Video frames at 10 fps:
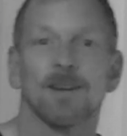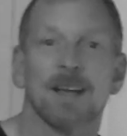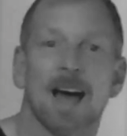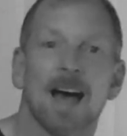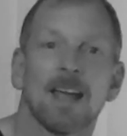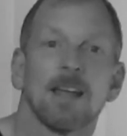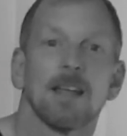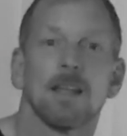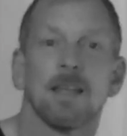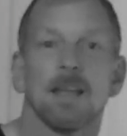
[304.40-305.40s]
little guy
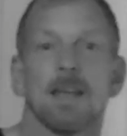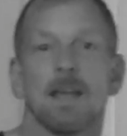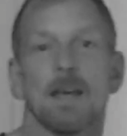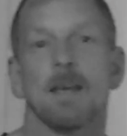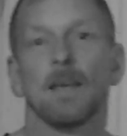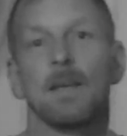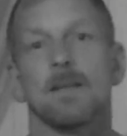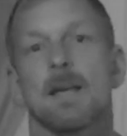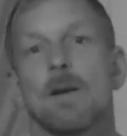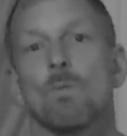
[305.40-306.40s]

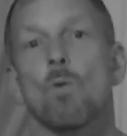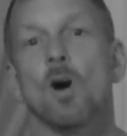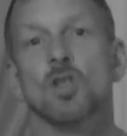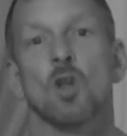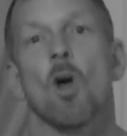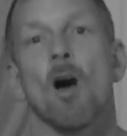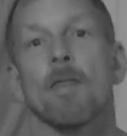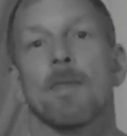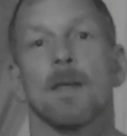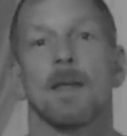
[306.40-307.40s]
is a
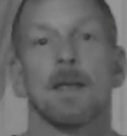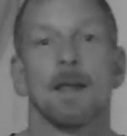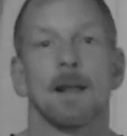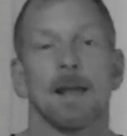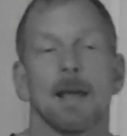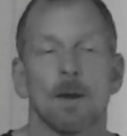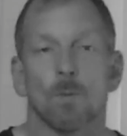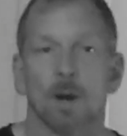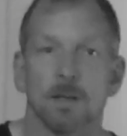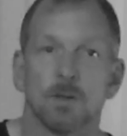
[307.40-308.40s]
washcloth, and
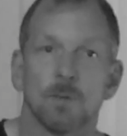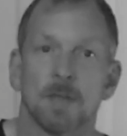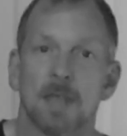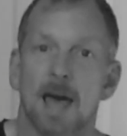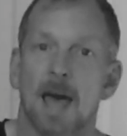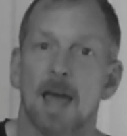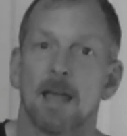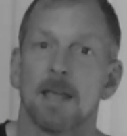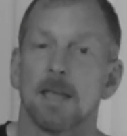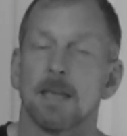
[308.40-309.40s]
what I do with
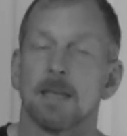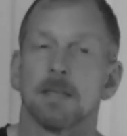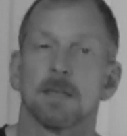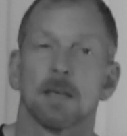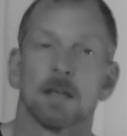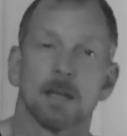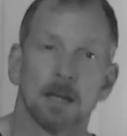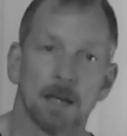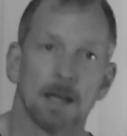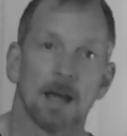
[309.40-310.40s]
that is
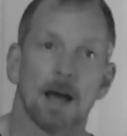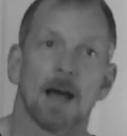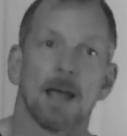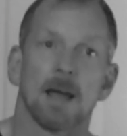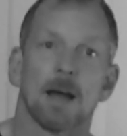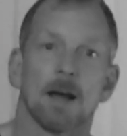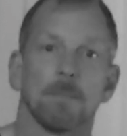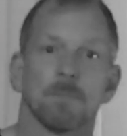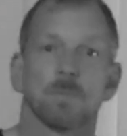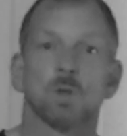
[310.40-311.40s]

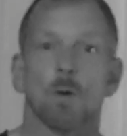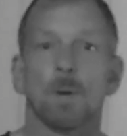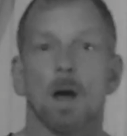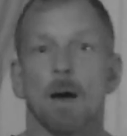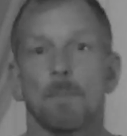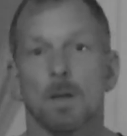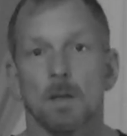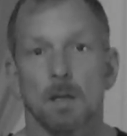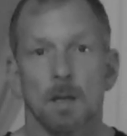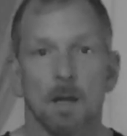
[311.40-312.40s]
I soap it up,
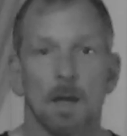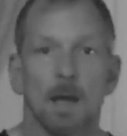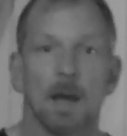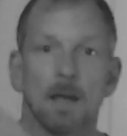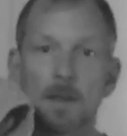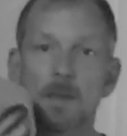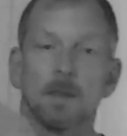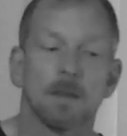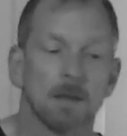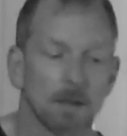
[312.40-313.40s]
and
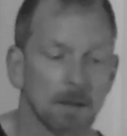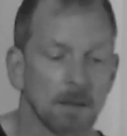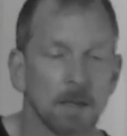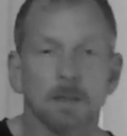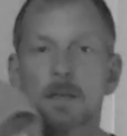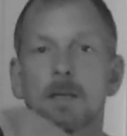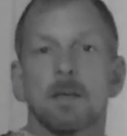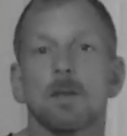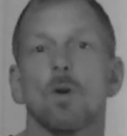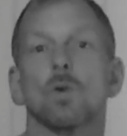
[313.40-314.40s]
then this
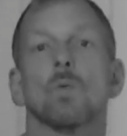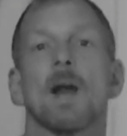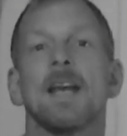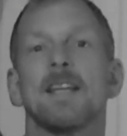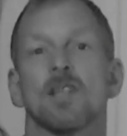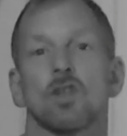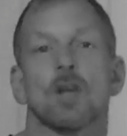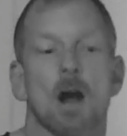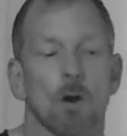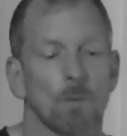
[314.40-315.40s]
goes right into the
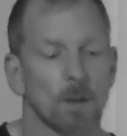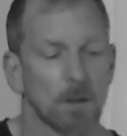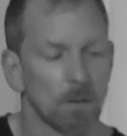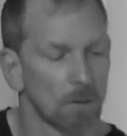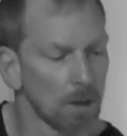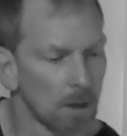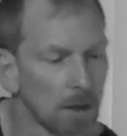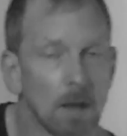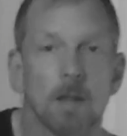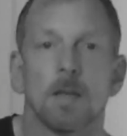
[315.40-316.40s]
shower with you.
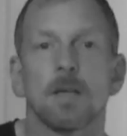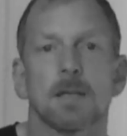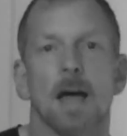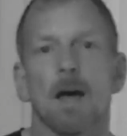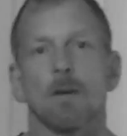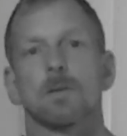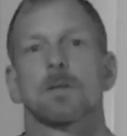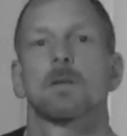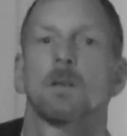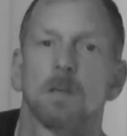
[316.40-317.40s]
These
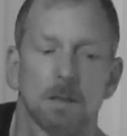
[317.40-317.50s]
towels,